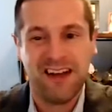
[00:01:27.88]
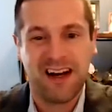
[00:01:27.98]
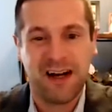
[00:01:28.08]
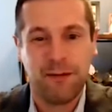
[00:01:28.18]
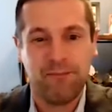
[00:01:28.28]

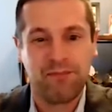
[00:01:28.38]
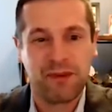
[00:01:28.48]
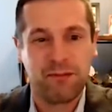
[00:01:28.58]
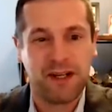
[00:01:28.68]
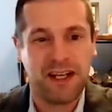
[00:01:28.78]
Um,
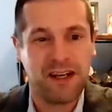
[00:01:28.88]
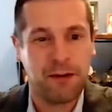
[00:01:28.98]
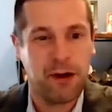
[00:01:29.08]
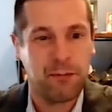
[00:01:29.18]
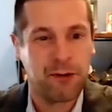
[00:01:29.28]
but again,
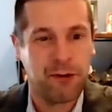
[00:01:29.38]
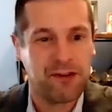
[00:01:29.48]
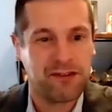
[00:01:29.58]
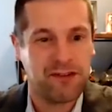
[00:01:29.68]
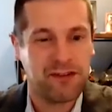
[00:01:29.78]
up, Upper
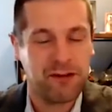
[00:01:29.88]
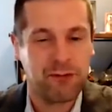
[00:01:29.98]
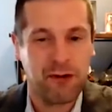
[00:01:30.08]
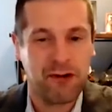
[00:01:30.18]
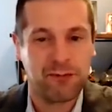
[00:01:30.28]
Crust is the
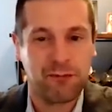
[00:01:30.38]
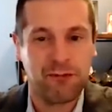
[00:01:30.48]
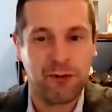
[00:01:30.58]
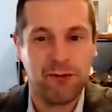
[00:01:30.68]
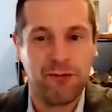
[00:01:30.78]
attorneys for
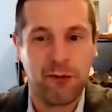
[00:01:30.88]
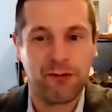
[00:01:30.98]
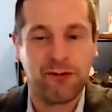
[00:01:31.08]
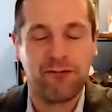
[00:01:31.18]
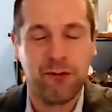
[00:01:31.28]
food,
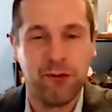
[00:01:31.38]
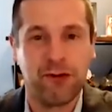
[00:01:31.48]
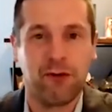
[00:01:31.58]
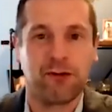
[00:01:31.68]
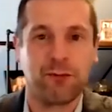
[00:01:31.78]
food
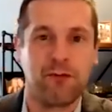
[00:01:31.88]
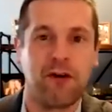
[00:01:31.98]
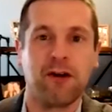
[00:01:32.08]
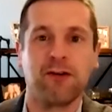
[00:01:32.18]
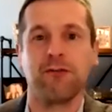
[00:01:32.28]
service
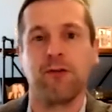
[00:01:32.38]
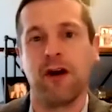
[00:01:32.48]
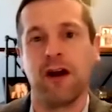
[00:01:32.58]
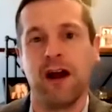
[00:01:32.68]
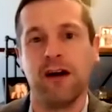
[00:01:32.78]
providers for
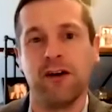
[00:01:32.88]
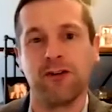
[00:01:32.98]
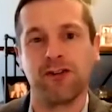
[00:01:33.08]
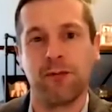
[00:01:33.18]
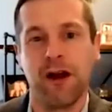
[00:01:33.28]
our,
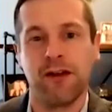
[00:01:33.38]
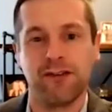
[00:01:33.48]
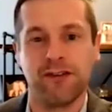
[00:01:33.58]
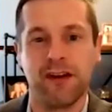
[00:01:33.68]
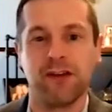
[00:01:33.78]
our chapter
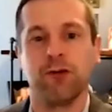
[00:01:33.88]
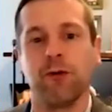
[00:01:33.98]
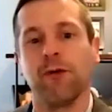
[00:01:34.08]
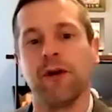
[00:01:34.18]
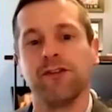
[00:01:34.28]
houses and house
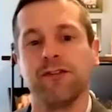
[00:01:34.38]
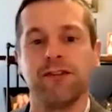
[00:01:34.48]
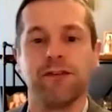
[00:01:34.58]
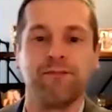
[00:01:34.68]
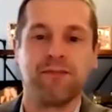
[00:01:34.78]

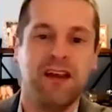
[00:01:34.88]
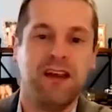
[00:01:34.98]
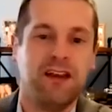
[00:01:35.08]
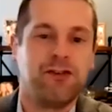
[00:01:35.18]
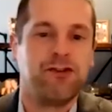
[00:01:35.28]
corporations.
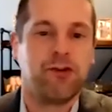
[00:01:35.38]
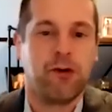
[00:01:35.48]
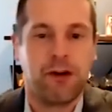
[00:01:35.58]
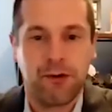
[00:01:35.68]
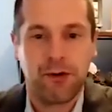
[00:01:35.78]
She
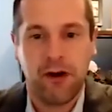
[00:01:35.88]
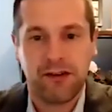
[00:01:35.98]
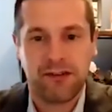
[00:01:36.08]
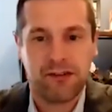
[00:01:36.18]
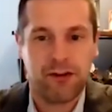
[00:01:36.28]
joined Upper
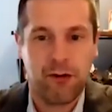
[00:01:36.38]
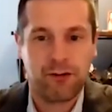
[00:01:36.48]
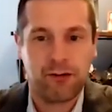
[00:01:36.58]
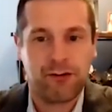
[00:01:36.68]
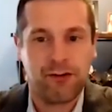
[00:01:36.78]
Crust as the
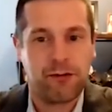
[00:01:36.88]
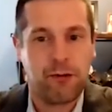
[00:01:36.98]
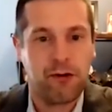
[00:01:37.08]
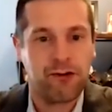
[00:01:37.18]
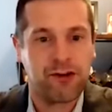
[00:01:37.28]
Director of Strategic
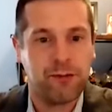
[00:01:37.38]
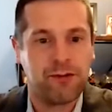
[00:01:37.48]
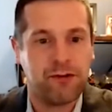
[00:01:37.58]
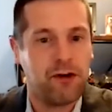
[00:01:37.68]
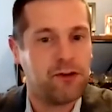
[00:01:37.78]

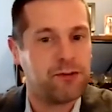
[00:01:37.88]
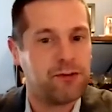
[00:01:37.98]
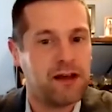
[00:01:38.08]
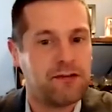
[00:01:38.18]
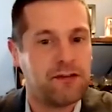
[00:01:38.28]
Partnerships in fall
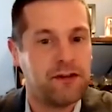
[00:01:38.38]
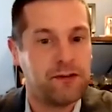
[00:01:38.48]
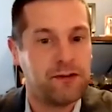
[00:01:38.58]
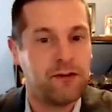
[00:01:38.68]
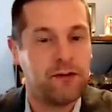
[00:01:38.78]
2000,
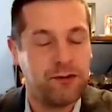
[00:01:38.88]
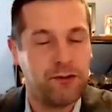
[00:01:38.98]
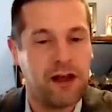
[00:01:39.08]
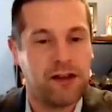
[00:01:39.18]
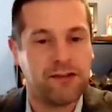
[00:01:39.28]
in
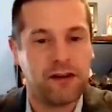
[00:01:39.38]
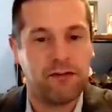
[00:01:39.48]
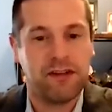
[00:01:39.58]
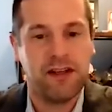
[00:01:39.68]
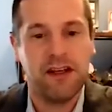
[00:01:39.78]

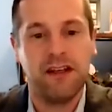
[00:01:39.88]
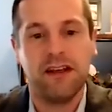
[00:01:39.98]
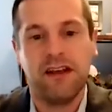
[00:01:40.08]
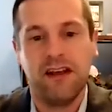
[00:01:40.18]
2017